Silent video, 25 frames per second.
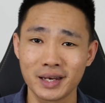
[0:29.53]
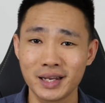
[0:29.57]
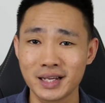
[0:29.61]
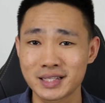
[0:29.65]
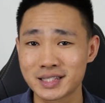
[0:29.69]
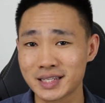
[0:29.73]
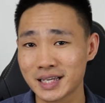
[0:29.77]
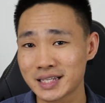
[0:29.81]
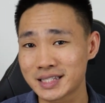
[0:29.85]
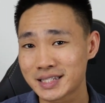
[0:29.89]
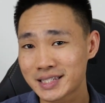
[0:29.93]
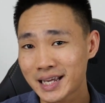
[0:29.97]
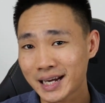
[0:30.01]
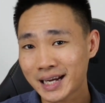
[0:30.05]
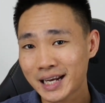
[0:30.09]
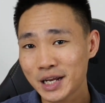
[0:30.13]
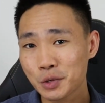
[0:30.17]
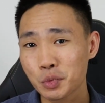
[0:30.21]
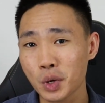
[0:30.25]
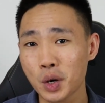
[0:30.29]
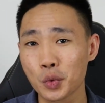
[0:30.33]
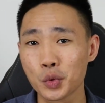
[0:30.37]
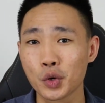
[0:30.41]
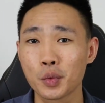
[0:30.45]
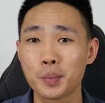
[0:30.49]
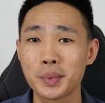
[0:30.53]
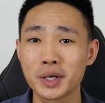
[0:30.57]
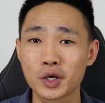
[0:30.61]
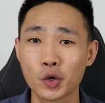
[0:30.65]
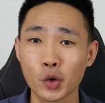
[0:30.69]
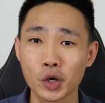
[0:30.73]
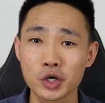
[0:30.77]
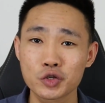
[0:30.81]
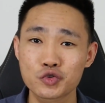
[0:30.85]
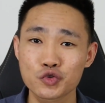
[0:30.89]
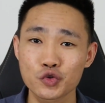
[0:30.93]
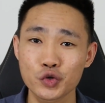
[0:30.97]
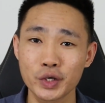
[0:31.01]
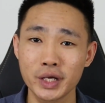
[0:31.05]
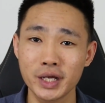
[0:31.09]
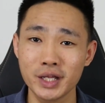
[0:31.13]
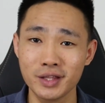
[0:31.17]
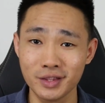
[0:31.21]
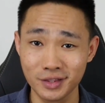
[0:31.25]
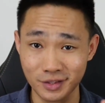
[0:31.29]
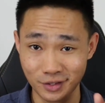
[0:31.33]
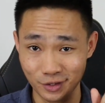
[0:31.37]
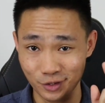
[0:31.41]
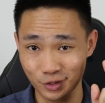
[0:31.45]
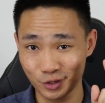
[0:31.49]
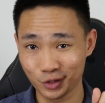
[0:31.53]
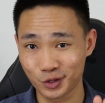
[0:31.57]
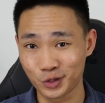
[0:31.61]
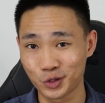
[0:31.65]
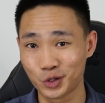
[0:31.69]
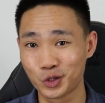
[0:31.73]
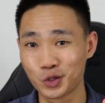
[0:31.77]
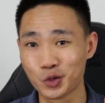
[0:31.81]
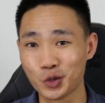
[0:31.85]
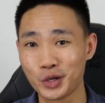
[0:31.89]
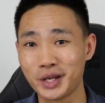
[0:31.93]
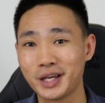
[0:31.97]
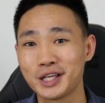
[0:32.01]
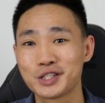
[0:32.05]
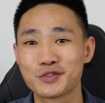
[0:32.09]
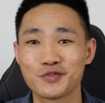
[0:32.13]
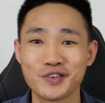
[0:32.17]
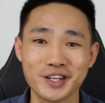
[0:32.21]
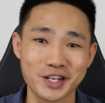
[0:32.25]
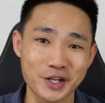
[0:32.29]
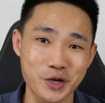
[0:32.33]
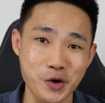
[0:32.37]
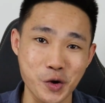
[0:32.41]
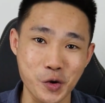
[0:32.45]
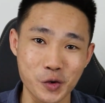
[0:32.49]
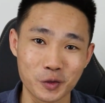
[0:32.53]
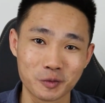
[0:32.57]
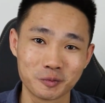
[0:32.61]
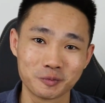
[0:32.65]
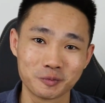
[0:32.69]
That's exactly what we'll be going through in today's video.